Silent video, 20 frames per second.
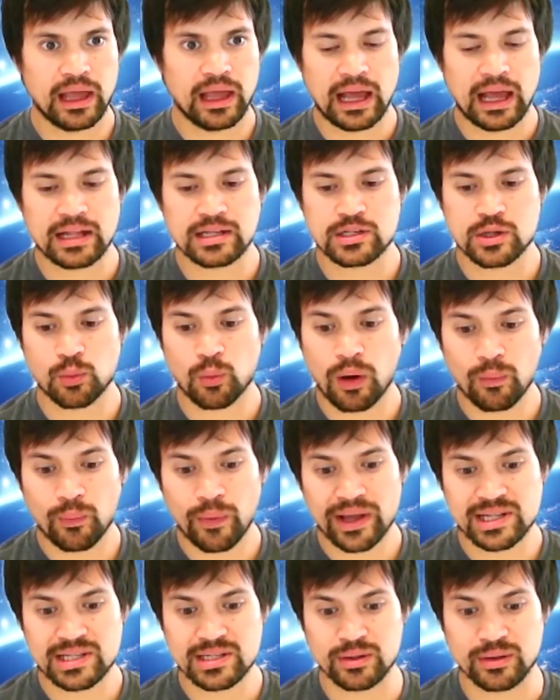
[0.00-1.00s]
and so one
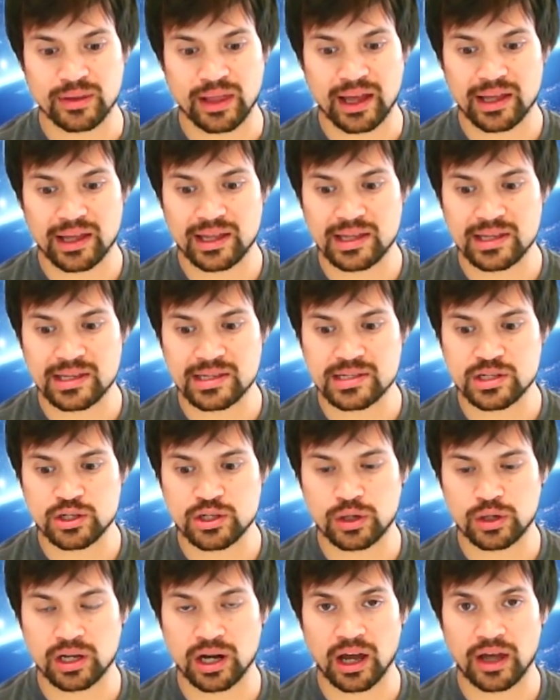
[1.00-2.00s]
way to do that is
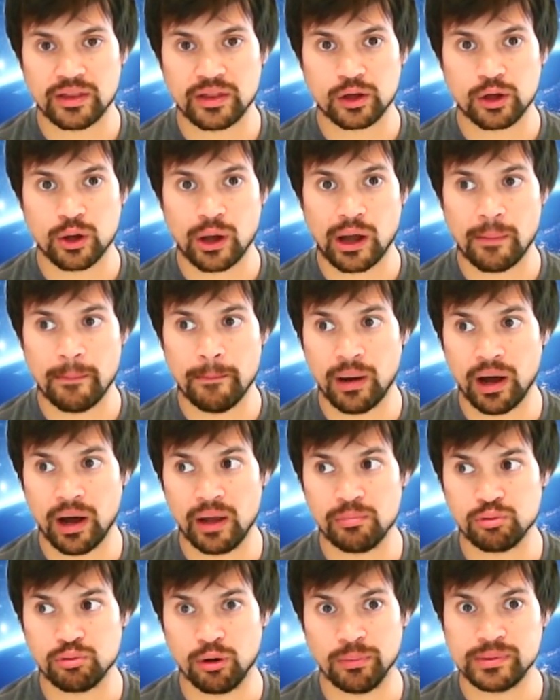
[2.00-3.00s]
you can either go out and buy
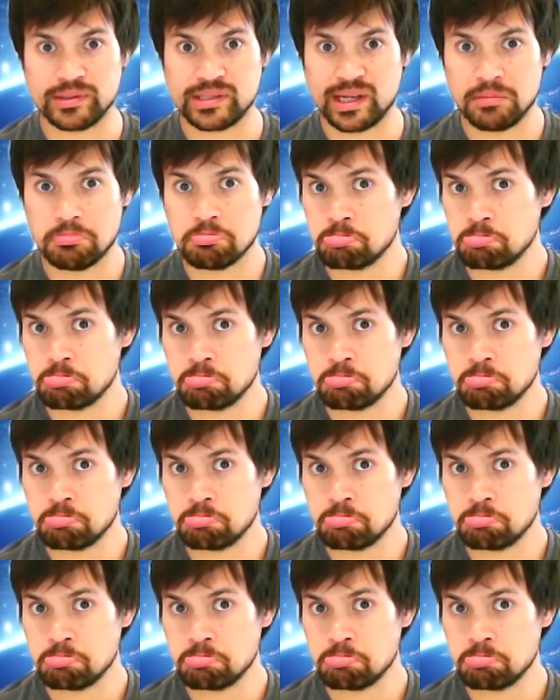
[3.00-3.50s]
property